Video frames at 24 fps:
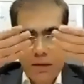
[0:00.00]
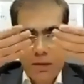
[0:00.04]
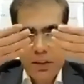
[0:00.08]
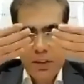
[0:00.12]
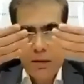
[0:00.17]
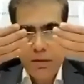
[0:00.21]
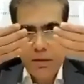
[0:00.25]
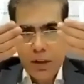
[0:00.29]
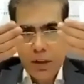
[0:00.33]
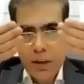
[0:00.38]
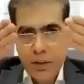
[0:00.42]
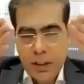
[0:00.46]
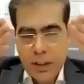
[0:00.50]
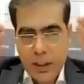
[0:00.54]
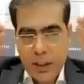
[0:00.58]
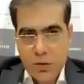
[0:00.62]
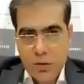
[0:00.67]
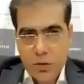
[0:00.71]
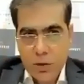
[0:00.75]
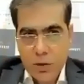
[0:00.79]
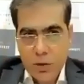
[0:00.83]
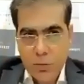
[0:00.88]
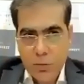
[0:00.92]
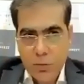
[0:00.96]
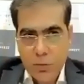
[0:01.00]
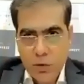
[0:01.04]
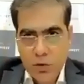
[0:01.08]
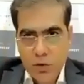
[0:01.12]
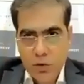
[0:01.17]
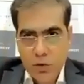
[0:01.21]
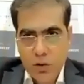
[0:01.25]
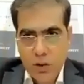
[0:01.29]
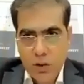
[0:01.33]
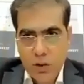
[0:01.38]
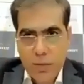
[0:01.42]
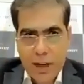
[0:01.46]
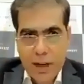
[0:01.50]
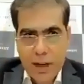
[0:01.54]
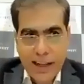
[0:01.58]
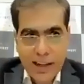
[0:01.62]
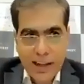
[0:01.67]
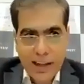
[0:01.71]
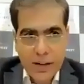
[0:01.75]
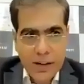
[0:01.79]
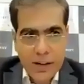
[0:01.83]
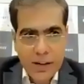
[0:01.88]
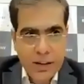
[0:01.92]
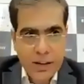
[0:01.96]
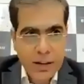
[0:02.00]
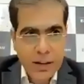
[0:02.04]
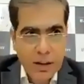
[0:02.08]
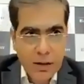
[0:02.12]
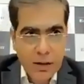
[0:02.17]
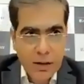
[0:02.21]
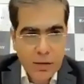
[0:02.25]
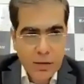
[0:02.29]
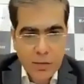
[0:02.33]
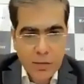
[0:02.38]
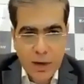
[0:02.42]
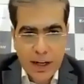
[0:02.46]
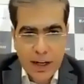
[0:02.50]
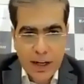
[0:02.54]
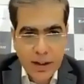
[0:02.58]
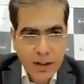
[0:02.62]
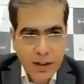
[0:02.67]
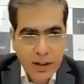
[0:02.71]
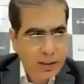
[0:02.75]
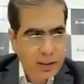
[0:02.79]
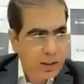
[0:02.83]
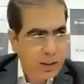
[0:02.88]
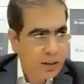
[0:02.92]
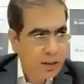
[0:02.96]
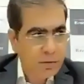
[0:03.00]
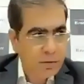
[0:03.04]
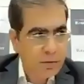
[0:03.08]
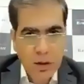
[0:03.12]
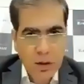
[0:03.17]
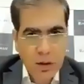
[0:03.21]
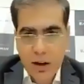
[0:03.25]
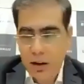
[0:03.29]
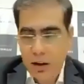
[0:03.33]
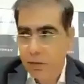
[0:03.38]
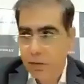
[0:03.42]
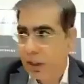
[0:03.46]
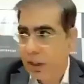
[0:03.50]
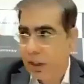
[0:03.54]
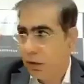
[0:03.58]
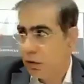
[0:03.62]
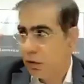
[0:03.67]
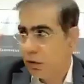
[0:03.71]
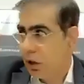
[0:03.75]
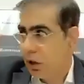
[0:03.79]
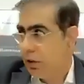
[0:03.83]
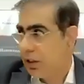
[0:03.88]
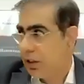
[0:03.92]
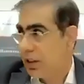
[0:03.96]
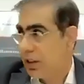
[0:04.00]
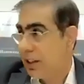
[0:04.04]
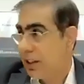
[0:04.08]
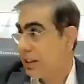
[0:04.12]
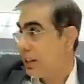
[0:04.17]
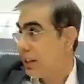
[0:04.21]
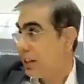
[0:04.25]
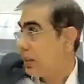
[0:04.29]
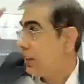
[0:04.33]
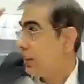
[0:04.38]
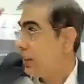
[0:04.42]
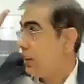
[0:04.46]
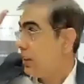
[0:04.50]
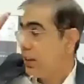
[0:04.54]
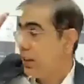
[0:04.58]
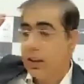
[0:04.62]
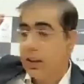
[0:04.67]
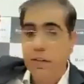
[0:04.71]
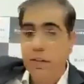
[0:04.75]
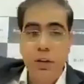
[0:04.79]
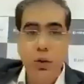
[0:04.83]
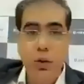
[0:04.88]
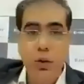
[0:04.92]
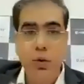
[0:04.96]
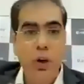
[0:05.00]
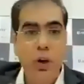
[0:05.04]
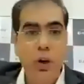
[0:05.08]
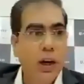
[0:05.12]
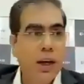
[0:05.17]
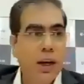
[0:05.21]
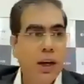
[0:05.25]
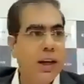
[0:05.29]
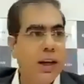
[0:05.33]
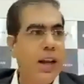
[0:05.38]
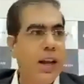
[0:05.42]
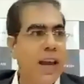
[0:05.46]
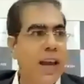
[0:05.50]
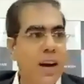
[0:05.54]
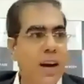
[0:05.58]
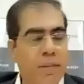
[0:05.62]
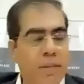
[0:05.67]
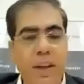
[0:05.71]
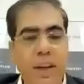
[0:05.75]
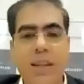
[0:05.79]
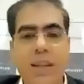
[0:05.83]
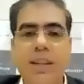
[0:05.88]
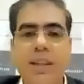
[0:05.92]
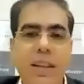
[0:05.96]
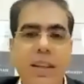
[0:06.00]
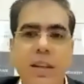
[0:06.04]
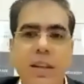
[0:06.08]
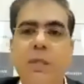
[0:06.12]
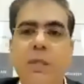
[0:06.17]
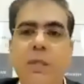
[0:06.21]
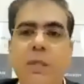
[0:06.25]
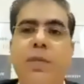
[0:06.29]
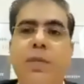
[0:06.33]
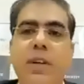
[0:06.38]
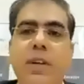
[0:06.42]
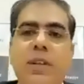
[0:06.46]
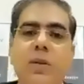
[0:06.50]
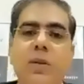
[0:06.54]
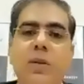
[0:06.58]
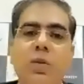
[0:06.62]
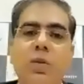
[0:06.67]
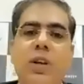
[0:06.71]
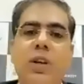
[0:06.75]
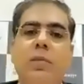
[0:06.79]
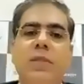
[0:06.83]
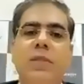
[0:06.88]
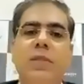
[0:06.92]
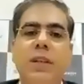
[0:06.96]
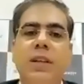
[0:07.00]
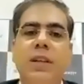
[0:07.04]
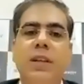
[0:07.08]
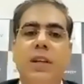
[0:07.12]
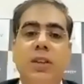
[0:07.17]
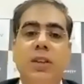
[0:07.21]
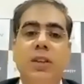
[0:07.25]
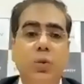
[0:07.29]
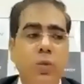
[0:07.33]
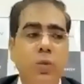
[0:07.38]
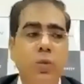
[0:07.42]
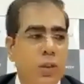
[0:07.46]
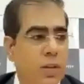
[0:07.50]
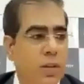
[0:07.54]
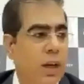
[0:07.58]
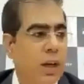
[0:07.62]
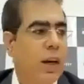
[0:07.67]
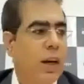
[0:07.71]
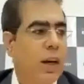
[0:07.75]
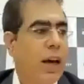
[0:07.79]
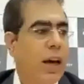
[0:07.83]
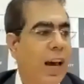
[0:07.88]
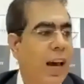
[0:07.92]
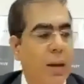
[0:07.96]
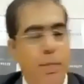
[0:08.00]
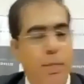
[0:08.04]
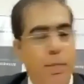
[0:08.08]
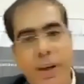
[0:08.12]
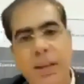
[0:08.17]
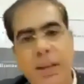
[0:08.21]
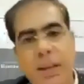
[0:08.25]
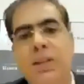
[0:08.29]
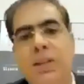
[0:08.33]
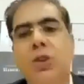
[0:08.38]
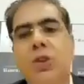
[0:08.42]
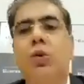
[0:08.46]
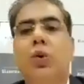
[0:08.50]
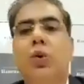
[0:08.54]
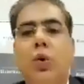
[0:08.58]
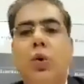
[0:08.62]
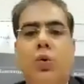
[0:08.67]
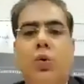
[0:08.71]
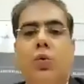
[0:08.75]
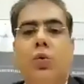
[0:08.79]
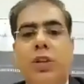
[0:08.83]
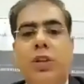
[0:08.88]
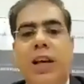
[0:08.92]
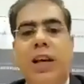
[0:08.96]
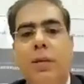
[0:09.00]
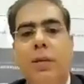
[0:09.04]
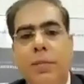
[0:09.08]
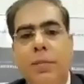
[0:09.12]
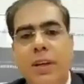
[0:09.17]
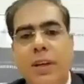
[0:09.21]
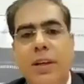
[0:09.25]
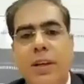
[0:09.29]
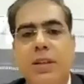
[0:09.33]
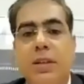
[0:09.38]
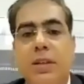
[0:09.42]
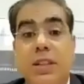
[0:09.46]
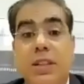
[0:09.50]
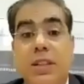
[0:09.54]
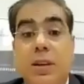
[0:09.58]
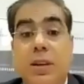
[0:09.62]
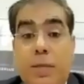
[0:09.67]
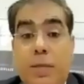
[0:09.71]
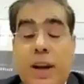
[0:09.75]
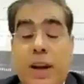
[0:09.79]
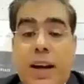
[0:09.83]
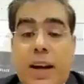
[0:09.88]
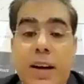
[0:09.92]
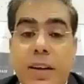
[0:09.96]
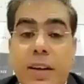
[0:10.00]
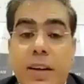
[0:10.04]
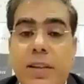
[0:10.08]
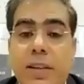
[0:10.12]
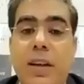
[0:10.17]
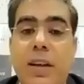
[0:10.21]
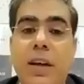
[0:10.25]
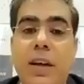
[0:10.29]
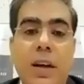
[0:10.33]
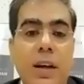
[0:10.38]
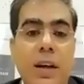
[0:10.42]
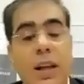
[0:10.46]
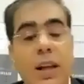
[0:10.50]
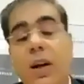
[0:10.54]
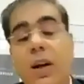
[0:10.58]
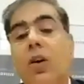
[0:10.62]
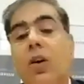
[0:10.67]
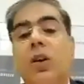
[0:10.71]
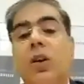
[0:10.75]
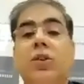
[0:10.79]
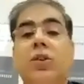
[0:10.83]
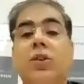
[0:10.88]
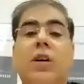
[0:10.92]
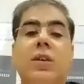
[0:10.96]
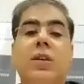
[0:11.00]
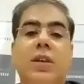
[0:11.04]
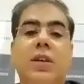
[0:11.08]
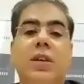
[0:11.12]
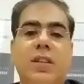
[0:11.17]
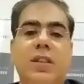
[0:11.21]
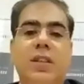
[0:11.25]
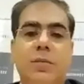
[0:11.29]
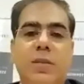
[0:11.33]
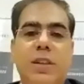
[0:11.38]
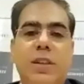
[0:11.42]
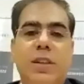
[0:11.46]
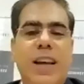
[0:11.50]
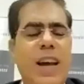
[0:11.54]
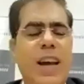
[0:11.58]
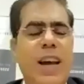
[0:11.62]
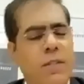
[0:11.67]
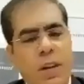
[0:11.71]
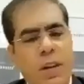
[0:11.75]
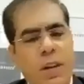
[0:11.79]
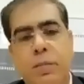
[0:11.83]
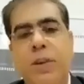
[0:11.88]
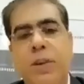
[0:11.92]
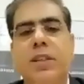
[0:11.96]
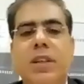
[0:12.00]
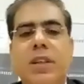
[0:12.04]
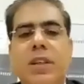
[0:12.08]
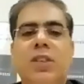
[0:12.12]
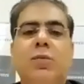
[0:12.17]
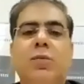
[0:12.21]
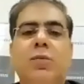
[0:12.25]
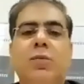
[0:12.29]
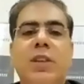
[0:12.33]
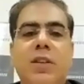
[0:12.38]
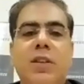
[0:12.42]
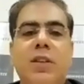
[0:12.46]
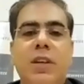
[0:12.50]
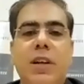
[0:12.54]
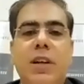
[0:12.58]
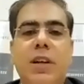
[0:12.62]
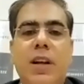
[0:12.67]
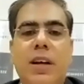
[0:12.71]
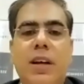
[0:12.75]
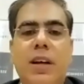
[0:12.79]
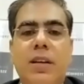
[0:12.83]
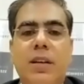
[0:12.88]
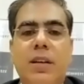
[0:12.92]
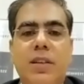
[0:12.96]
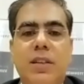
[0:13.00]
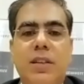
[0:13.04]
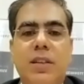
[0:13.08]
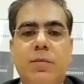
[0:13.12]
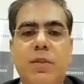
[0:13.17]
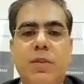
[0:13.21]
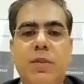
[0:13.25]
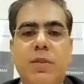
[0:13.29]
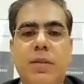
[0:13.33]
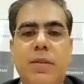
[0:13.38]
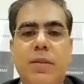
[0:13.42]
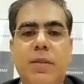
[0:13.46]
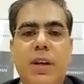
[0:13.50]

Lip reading: somewhere we need to remove those blinkers and blinders, and we have to have a 360-degree view that every single person who comes in touch, who's helping us to grow, who's helping us, the suppliers, they are also our customers. Every person has to be treated like a customer.